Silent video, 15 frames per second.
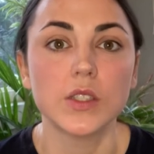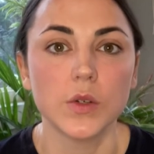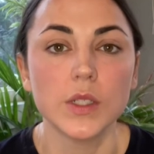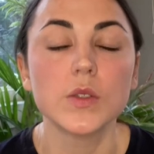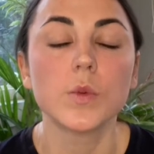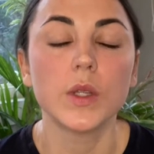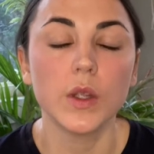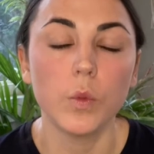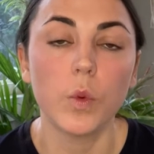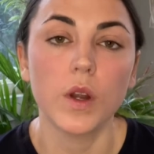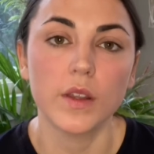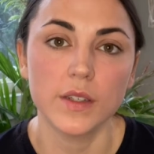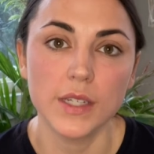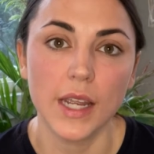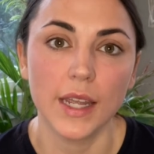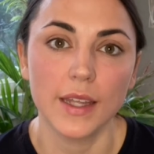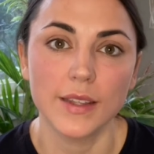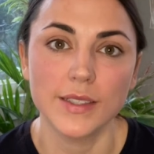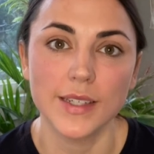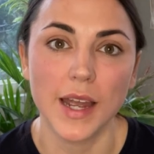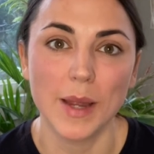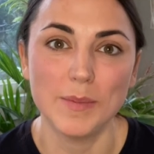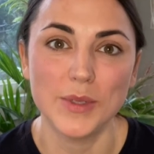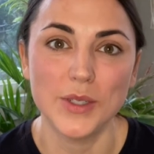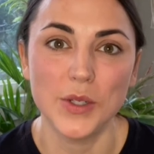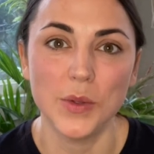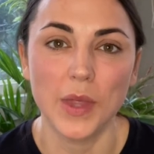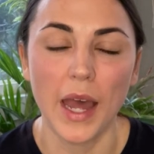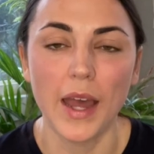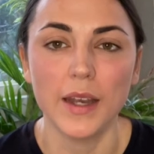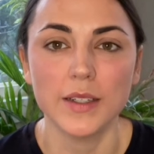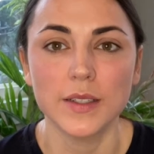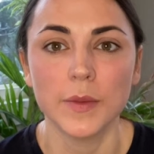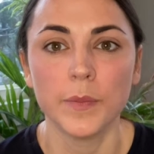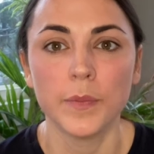So it's really worth taking the time to do that.